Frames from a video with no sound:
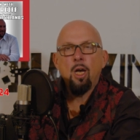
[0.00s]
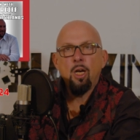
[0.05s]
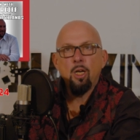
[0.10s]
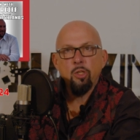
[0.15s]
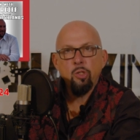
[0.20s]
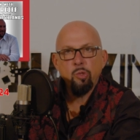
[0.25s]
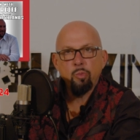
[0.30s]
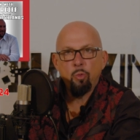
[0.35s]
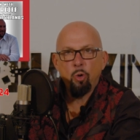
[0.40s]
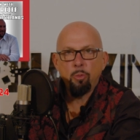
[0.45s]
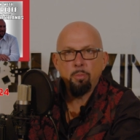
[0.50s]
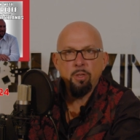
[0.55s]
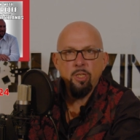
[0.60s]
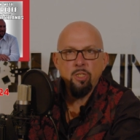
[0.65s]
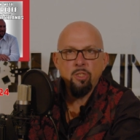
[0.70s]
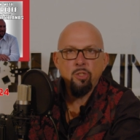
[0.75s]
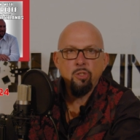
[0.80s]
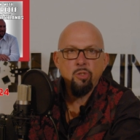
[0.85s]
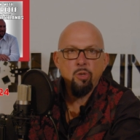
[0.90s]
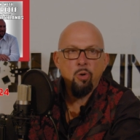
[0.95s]
small
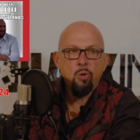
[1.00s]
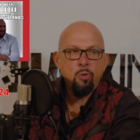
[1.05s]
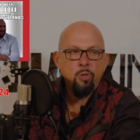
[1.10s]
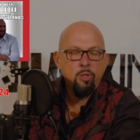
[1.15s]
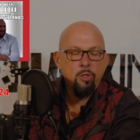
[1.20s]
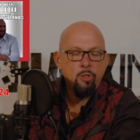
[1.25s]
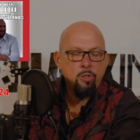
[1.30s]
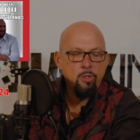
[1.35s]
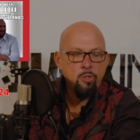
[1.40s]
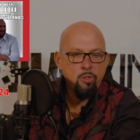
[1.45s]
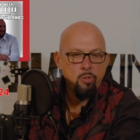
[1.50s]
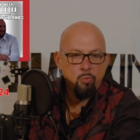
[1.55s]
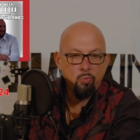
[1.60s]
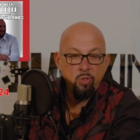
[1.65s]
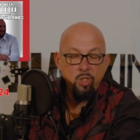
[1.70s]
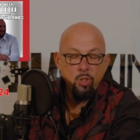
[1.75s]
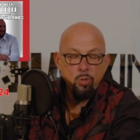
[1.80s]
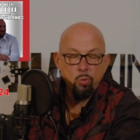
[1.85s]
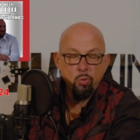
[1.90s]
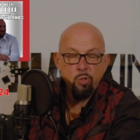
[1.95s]
business owners,
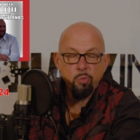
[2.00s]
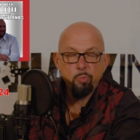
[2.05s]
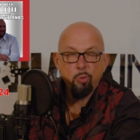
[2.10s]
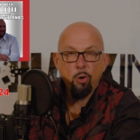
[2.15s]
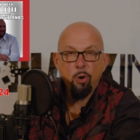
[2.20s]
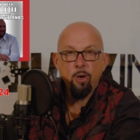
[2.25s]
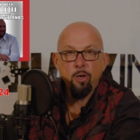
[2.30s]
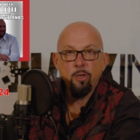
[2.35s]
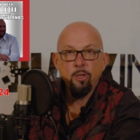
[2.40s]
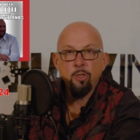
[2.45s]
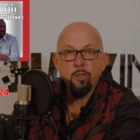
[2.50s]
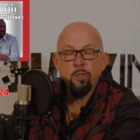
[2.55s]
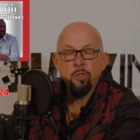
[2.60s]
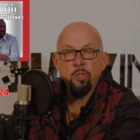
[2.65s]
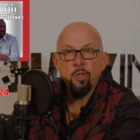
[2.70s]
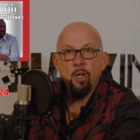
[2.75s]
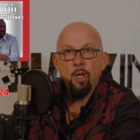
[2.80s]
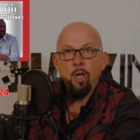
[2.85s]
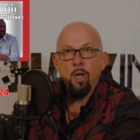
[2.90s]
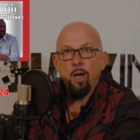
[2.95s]
resource partners,
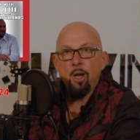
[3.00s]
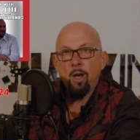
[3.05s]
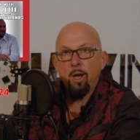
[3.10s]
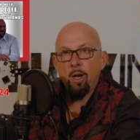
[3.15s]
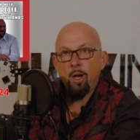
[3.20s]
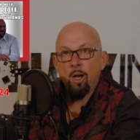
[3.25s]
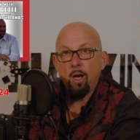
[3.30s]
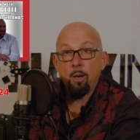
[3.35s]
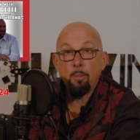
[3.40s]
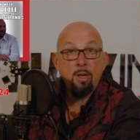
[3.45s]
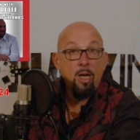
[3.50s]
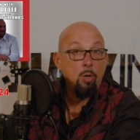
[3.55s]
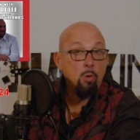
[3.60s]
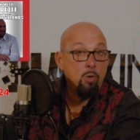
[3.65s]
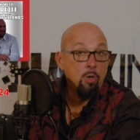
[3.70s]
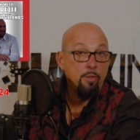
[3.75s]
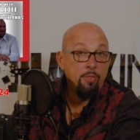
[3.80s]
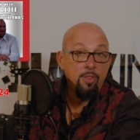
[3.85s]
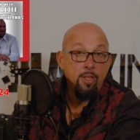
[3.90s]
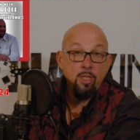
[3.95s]
about
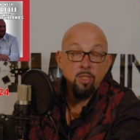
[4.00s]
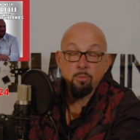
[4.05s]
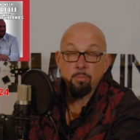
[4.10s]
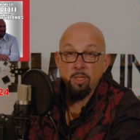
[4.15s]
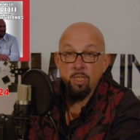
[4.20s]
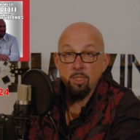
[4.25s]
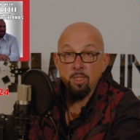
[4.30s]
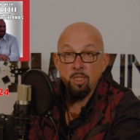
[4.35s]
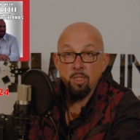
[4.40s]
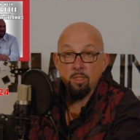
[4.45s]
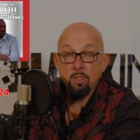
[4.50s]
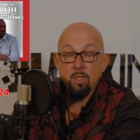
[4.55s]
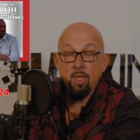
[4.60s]
all things business.